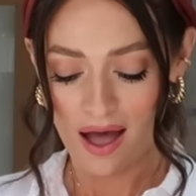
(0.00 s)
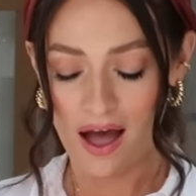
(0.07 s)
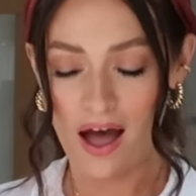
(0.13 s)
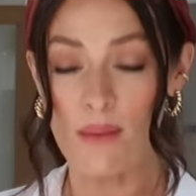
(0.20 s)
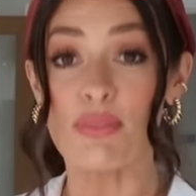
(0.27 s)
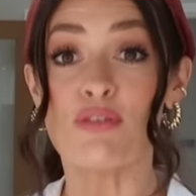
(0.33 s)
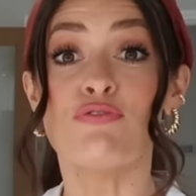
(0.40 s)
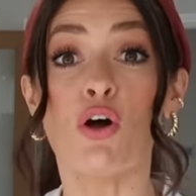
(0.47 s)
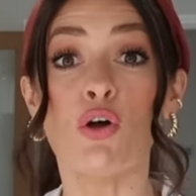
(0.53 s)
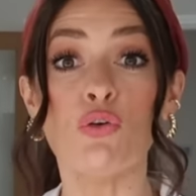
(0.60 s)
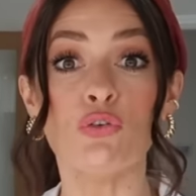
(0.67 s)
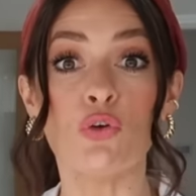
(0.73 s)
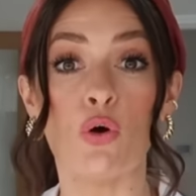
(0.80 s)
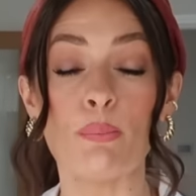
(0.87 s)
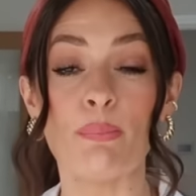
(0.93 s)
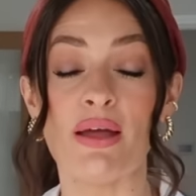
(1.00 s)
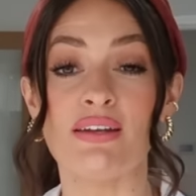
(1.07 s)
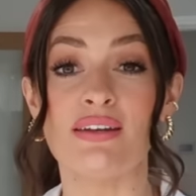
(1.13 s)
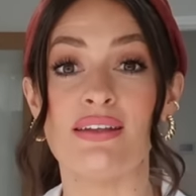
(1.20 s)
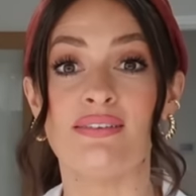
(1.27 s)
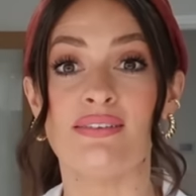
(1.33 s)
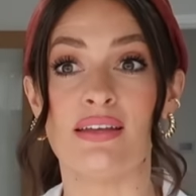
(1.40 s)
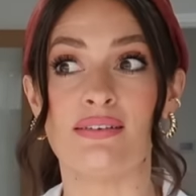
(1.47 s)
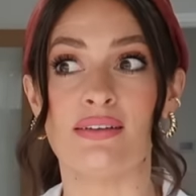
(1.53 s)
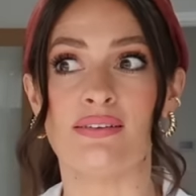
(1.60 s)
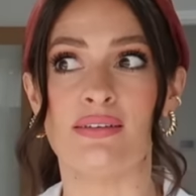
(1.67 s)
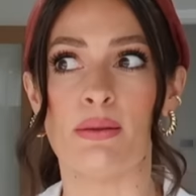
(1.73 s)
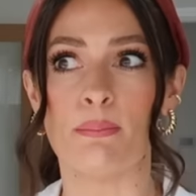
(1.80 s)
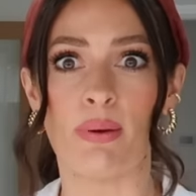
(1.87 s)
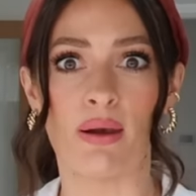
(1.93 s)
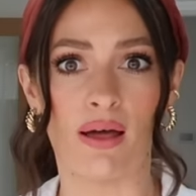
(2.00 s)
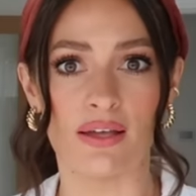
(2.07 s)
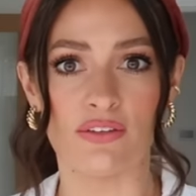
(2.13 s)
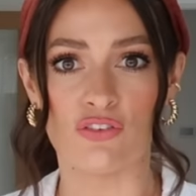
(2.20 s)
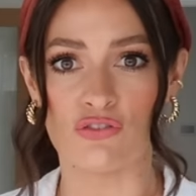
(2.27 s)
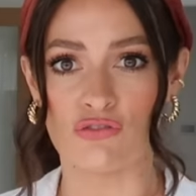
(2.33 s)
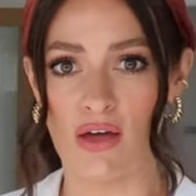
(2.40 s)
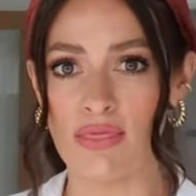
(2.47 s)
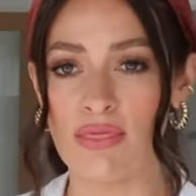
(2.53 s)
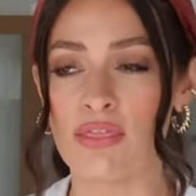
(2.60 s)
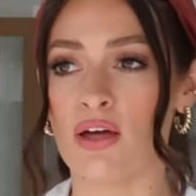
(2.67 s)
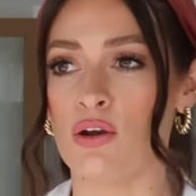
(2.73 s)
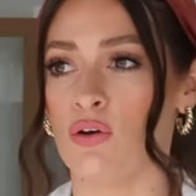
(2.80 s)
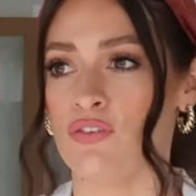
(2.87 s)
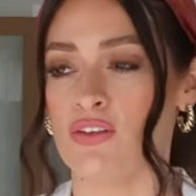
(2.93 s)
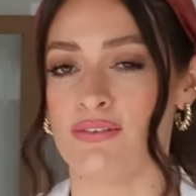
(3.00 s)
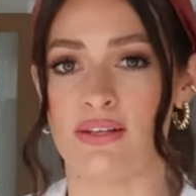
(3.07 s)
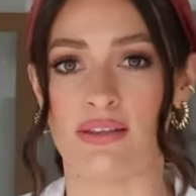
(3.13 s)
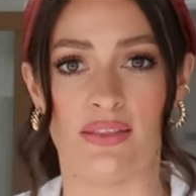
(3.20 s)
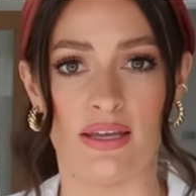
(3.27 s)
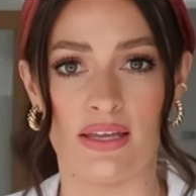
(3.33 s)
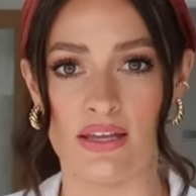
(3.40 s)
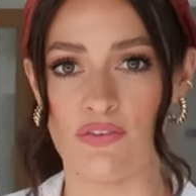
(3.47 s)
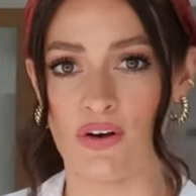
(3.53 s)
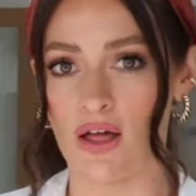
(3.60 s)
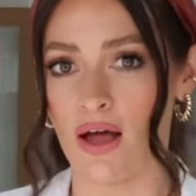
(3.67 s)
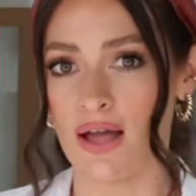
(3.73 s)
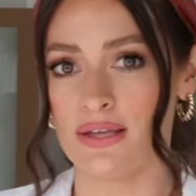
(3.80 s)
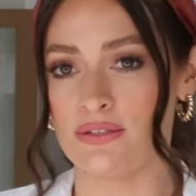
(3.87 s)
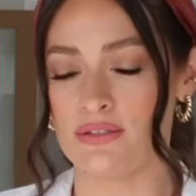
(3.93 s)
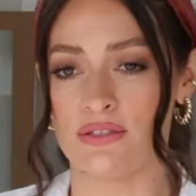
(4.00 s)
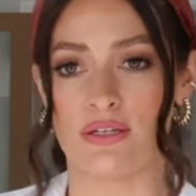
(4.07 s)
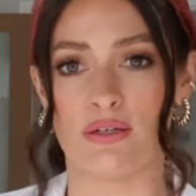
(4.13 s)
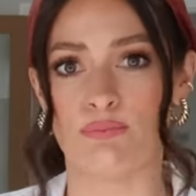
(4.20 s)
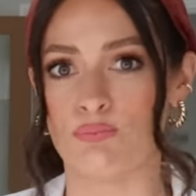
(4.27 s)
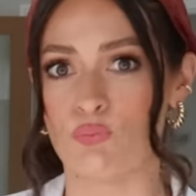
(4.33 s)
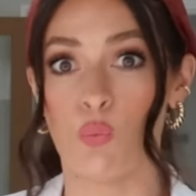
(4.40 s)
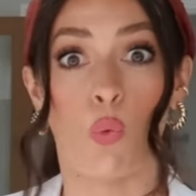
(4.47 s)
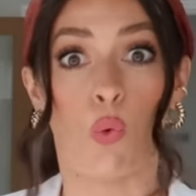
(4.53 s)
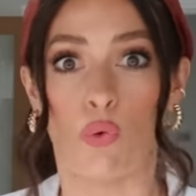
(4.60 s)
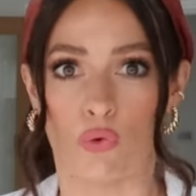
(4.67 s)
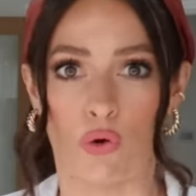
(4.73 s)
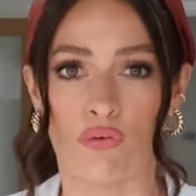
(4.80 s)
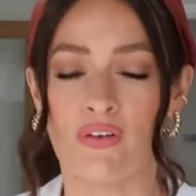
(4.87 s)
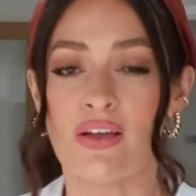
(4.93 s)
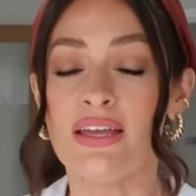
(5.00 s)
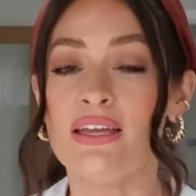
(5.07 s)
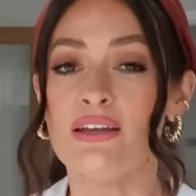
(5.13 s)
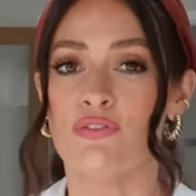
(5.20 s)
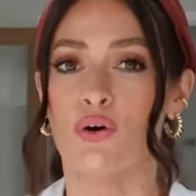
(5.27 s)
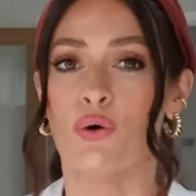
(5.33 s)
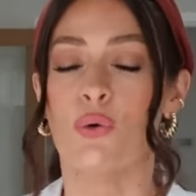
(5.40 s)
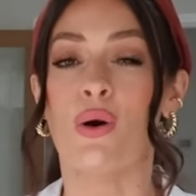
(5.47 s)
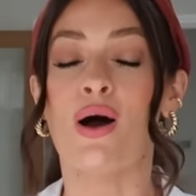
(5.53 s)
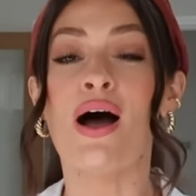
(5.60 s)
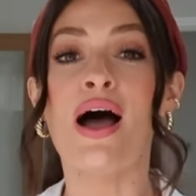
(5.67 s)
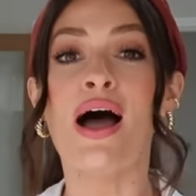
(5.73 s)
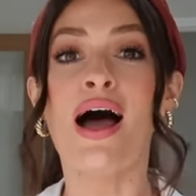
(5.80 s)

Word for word: The rose coin pendant is said to symbolise strength, and obviously the evil eye is to ward off evil.